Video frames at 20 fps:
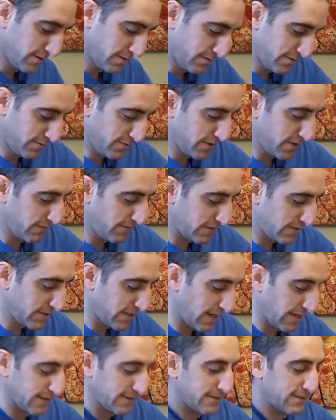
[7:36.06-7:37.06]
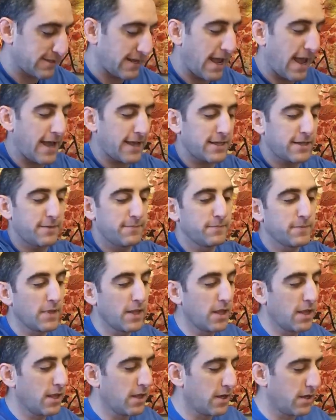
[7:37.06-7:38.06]
you can even say a sack.
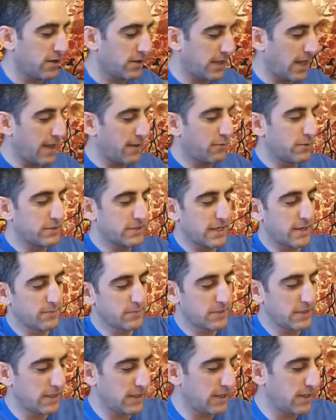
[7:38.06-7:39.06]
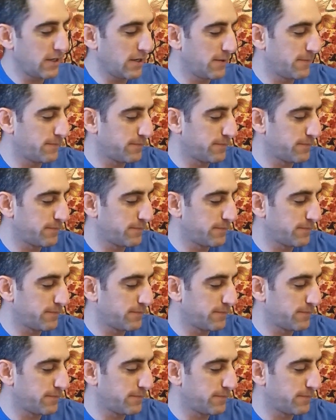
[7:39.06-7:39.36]
That one's empty.